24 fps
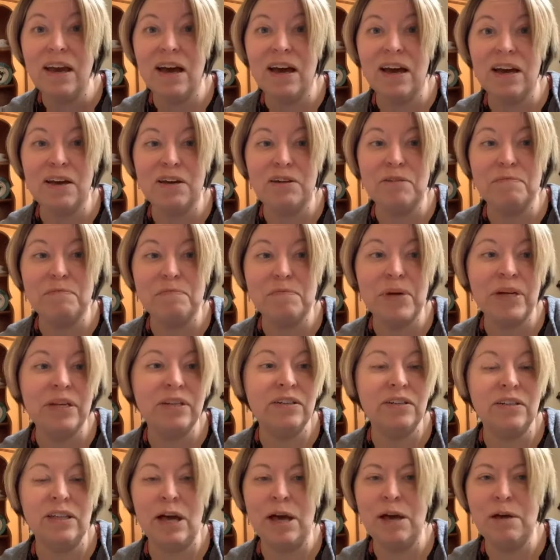
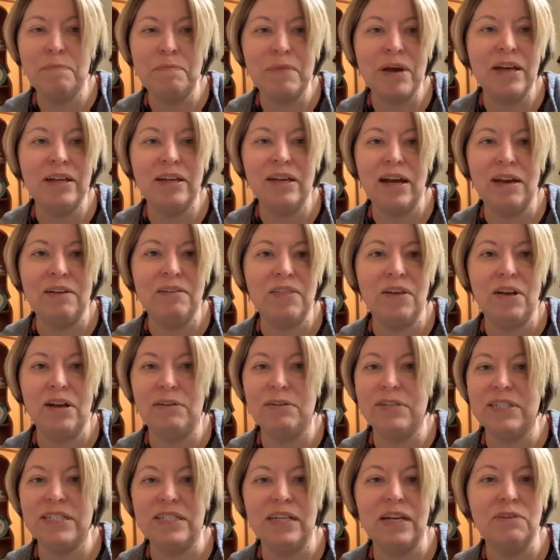Bundle up. I thought I
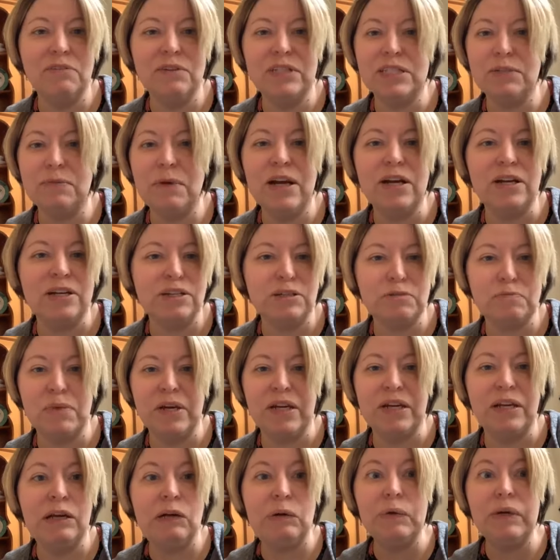was done with sweaters,
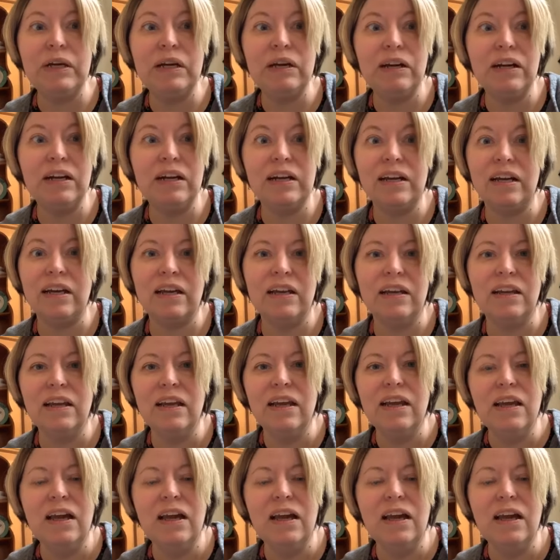but here we are again.